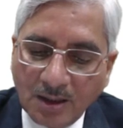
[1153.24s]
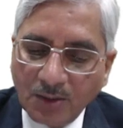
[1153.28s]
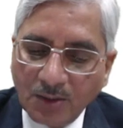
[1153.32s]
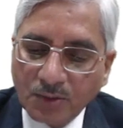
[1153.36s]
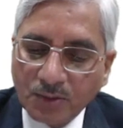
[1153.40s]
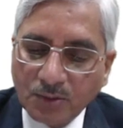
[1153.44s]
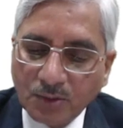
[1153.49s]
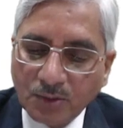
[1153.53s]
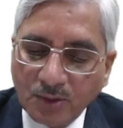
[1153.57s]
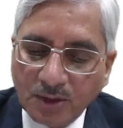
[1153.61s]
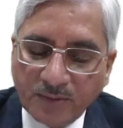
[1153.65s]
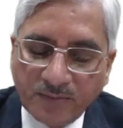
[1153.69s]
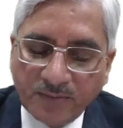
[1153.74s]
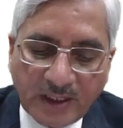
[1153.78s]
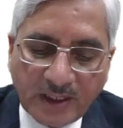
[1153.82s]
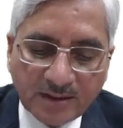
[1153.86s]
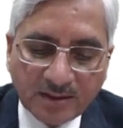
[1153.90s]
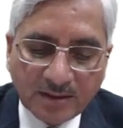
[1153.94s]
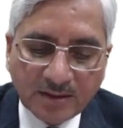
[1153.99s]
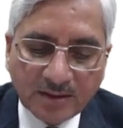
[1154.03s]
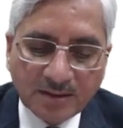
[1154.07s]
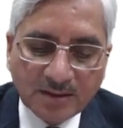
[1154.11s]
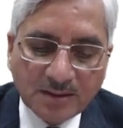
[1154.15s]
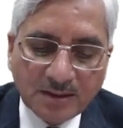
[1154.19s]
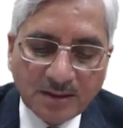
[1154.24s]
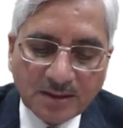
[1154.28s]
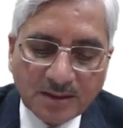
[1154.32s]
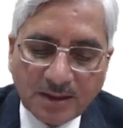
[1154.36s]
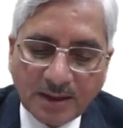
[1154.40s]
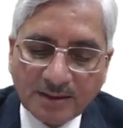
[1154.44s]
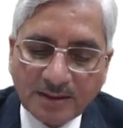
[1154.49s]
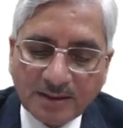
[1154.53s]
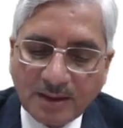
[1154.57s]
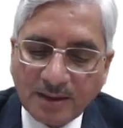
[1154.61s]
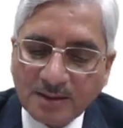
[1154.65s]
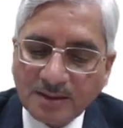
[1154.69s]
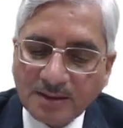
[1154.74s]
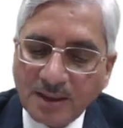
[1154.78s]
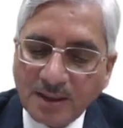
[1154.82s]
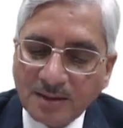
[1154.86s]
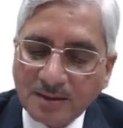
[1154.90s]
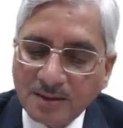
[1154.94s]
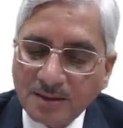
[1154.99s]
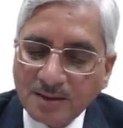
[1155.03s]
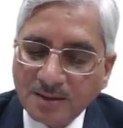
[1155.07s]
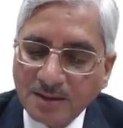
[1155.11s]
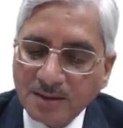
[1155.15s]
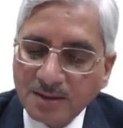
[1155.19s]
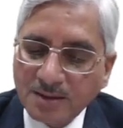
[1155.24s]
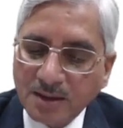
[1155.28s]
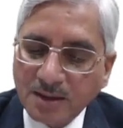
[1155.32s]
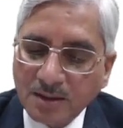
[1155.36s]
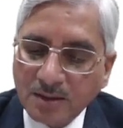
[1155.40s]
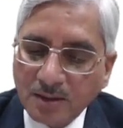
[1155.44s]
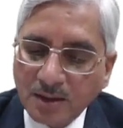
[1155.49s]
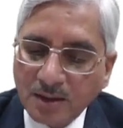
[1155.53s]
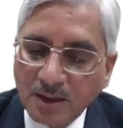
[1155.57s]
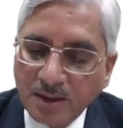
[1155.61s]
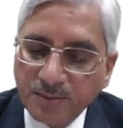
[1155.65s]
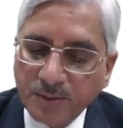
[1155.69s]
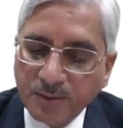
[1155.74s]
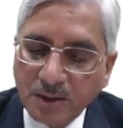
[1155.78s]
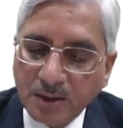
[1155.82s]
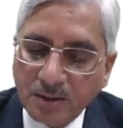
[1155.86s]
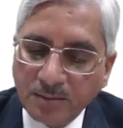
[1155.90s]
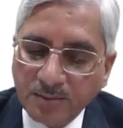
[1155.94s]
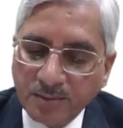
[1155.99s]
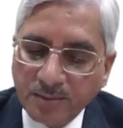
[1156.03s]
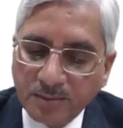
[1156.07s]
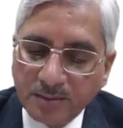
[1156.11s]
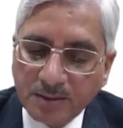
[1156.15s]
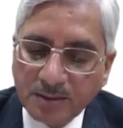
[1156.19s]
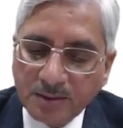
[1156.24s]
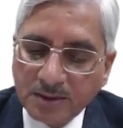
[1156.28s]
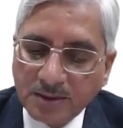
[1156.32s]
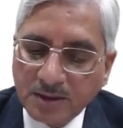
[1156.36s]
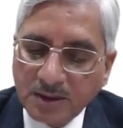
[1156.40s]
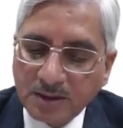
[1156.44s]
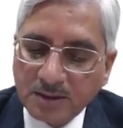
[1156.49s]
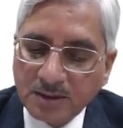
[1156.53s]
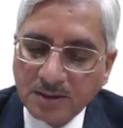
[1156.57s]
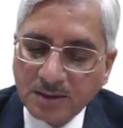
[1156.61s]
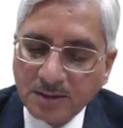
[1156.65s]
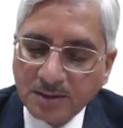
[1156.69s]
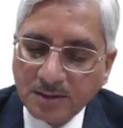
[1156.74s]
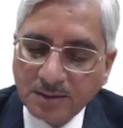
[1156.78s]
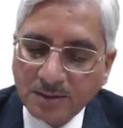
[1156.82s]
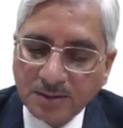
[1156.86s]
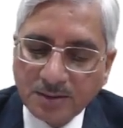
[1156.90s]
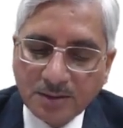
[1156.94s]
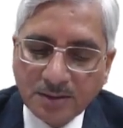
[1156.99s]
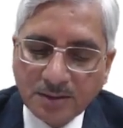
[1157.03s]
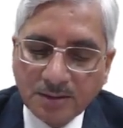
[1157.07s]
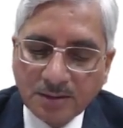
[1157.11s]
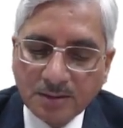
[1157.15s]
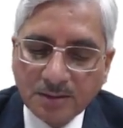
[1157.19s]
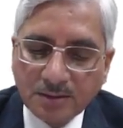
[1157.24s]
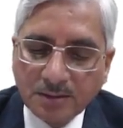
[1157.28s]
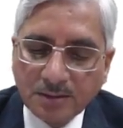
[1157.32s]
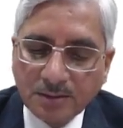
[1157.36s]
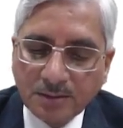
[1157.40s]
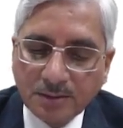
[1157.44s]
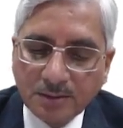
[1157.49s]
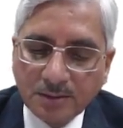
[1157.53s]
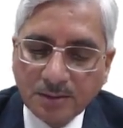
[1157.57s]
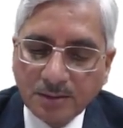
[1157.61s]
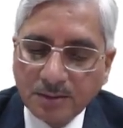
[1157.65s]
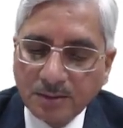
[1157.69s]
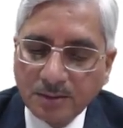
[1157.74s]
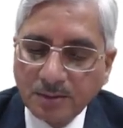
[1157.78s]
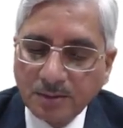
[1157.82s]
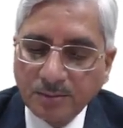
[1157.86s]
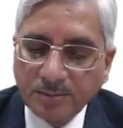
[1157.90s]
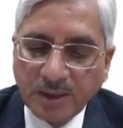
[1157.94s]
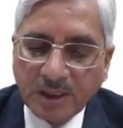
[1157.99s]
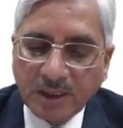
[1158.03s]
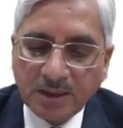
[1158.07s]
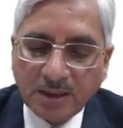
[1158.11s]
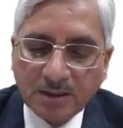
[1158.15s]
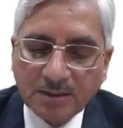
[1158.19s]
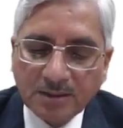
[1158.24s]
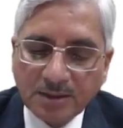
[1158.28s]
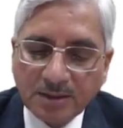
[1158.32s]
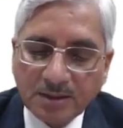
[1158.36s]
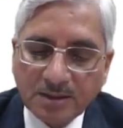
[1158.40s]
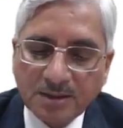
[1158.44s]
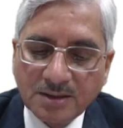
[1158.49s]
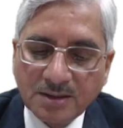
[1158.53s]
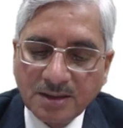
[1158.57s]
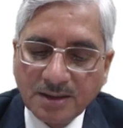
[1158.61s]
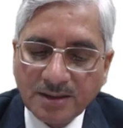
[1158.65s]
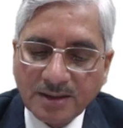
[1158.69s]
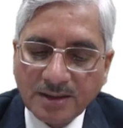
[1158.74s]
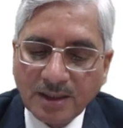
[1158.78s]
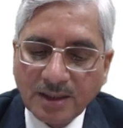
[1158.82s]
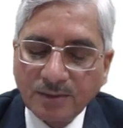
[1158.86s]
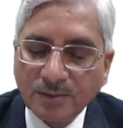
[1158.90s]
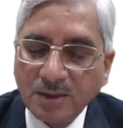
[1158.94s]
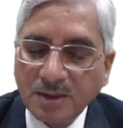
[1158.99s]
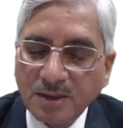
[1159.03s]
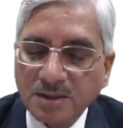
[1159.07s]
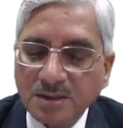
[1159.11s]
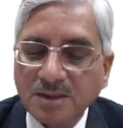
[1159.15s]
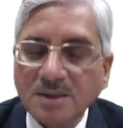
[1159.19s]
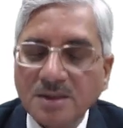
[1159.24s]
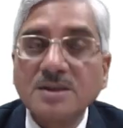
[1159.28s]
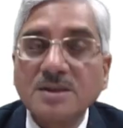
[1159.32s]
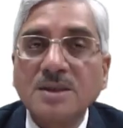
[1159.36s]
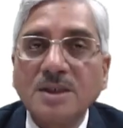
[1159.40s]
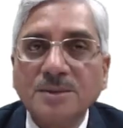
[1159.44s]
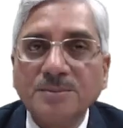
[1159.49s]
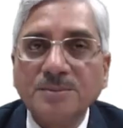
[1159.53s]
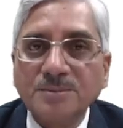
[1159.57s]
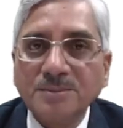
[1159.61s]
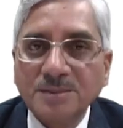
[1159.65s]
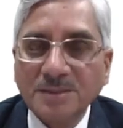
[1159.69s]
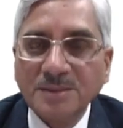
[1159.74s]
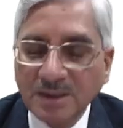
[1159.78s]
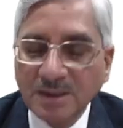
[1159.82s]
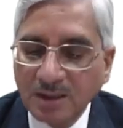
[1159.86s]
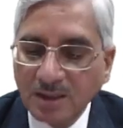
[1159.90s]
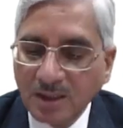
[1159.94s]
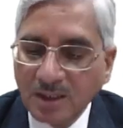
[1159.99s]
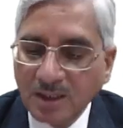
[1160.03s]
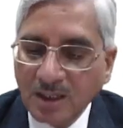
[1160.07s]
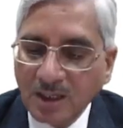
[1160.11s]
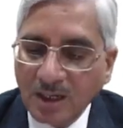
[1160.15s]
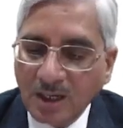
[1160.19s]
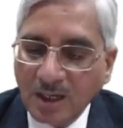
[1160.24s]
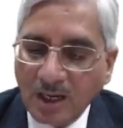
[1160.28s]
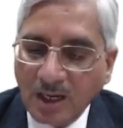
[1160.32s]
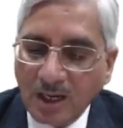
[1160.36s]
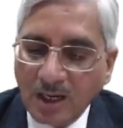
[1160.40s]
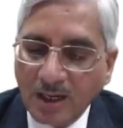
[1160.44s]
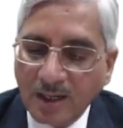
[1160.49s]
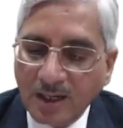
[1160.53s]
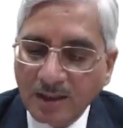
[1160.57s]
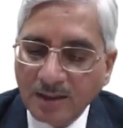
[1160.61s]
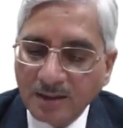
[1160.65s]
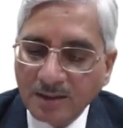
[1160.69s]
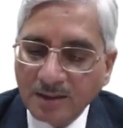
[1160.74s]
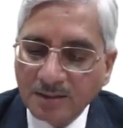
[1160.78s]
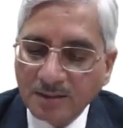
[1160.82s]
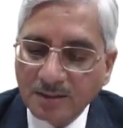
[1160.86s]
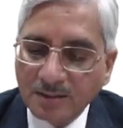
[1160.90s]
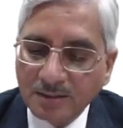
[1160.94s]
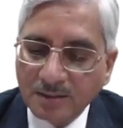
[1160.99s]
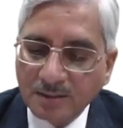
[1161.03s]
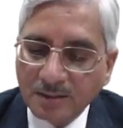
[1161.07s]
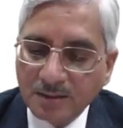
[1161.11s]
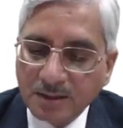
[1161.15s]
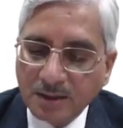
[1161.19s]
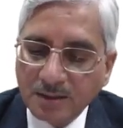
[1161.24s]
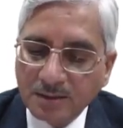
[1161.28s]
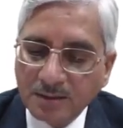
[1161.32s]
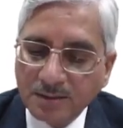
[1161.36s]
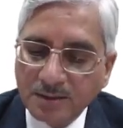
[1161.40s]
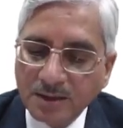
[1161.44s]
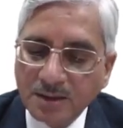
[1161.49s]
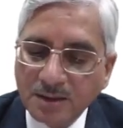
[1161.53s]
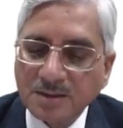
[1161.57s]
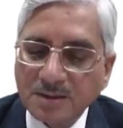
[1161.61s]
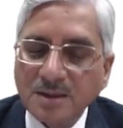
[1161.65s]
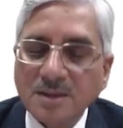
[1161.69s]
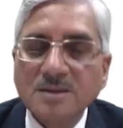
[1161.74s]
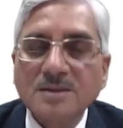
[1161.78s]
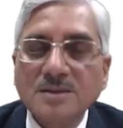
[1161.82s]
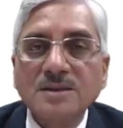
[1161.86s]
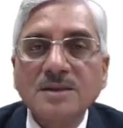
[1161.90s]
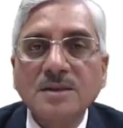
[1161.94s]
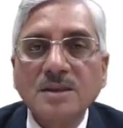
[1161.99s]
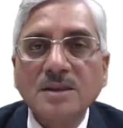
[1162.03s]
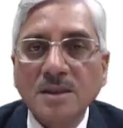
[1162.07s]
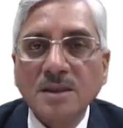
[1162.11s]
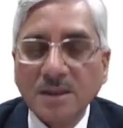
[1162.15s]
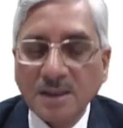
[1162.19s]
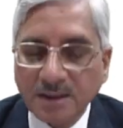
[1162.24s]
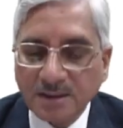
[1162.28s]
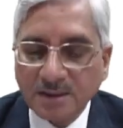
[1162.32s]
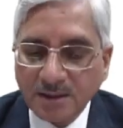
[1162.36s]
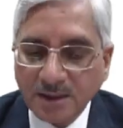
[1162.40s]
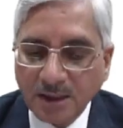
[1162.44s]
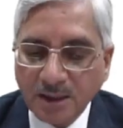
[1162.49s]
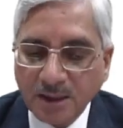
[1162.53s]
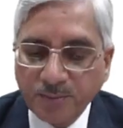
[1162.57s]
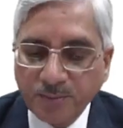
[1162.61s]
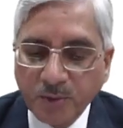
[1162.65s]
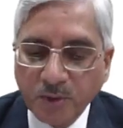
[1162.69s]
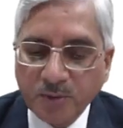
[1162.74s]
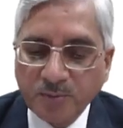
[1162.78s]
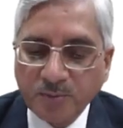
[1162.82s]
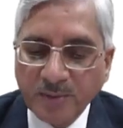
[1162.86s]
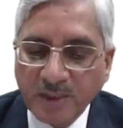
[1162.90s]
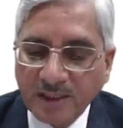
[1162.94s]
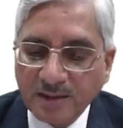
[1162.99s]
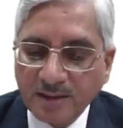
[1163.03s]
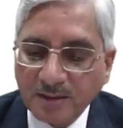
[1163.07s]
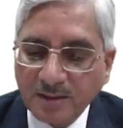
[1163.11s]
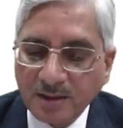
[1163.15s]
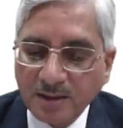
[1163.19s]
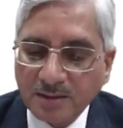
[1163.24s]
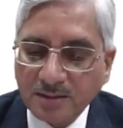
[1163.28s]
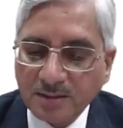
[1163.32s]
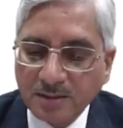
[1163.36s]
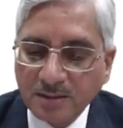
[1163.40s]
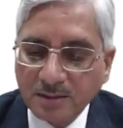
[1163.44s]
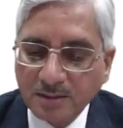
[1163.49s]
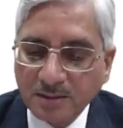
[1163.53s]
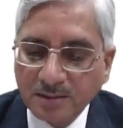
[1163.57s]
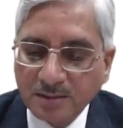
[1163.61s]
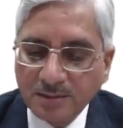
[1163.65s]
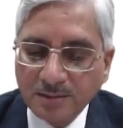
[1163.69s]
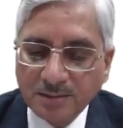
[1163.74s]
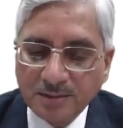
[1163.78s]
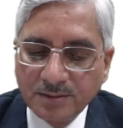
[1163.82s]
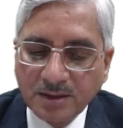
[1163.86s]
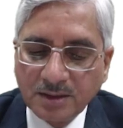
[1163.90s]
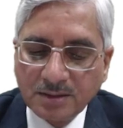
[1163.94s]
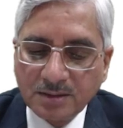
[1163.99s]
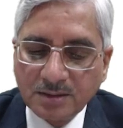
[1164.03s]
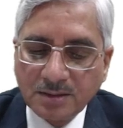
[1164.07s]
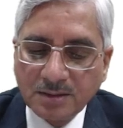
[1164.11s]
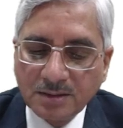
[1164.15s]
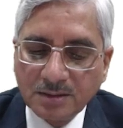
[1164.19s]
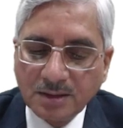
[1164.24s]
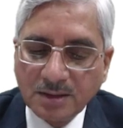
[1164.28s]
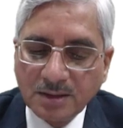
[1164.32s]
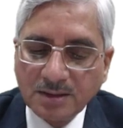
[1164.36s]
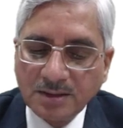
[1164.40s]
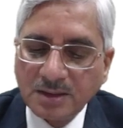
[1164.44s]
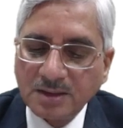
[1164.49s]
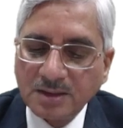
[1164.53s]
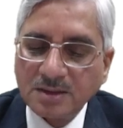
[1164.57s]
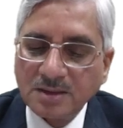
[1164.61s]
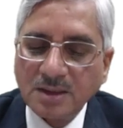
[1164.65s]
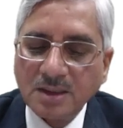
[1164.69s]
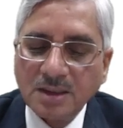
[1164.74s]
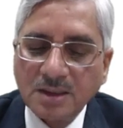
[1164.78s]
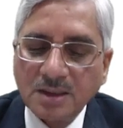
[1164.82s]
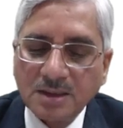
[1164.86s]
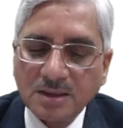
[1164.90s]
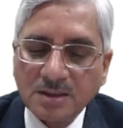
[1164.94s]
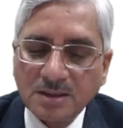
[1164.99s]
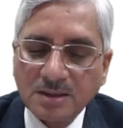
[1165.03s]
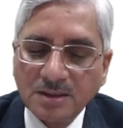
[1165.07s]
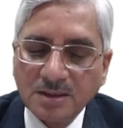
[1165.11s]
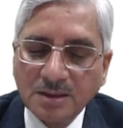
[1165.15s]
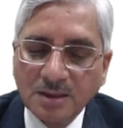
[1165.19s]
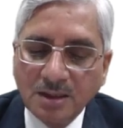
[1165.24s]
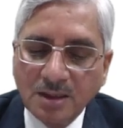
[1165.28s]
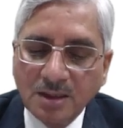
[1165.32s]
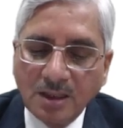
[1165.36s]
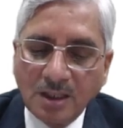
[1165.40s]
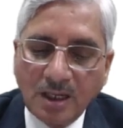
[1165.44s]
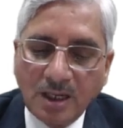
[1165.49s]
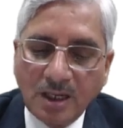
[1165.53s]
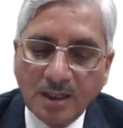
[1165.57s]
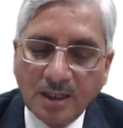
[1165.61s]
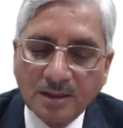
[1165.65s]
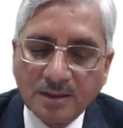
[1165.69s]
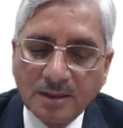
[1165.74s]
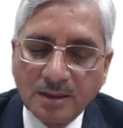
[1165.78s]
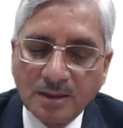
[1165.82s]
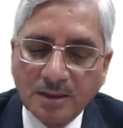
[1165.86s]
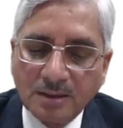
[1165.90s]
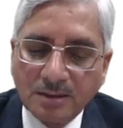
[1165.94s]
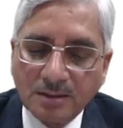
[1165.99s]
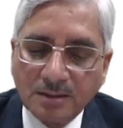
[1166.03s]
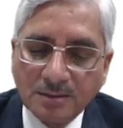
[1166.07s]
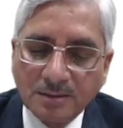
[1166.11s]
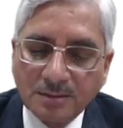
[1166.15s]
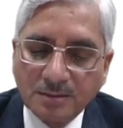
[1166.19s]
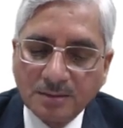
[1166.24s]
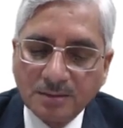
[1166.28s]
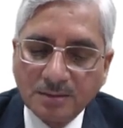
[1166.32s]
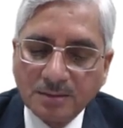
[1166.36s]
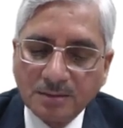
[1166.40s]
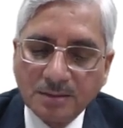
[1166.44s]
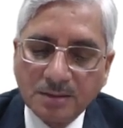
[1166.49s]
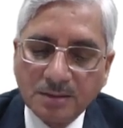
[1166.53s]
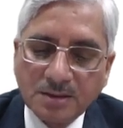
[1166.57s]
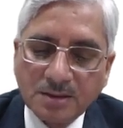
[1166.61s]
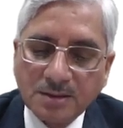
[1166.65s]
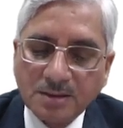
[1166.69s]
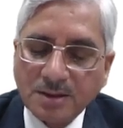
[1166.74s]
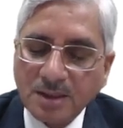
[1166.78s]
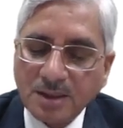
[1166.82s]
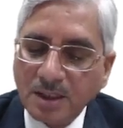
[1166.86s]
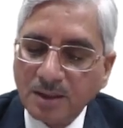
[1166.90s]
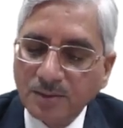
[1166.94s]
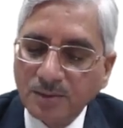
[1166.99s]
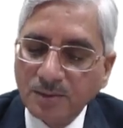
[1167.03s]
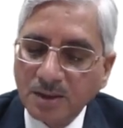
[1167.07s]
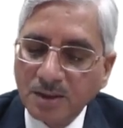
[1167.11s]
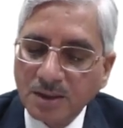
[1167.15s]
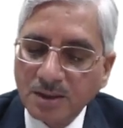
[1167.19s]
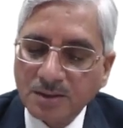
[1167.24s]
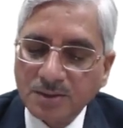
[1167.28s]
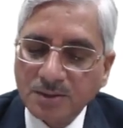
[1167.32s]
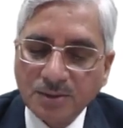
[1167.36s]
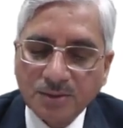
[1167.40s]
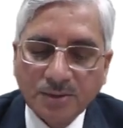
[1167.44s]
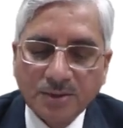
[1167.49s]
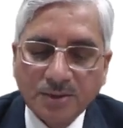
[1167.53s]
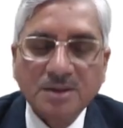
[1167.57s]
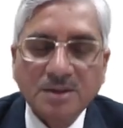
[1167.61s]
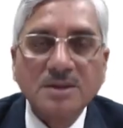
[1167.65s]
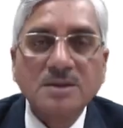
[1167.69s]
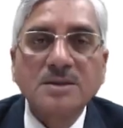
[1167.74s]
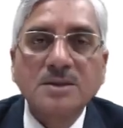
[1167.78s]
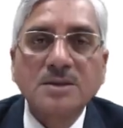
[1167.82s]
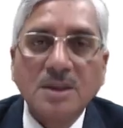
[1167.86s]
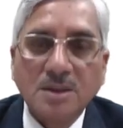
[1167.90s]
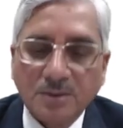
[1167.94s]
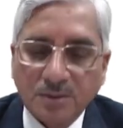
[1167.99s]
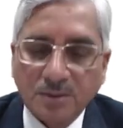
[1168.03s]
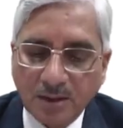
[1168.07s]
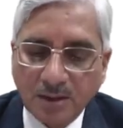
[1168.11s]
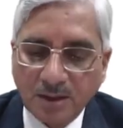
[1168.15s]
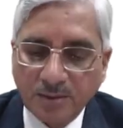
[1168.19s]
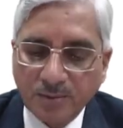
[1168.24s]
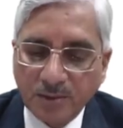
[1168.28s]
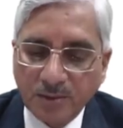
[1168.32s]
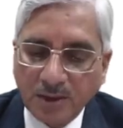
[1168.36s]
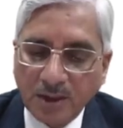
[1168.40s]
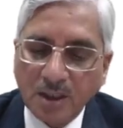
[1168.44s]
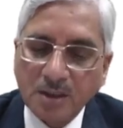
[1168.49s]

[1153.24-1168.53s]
So in fact it is stated that this is controllable, this because this is a triangular system, and this considered as a input matrix, this reaches here, and then this is triangular, so it is controllable.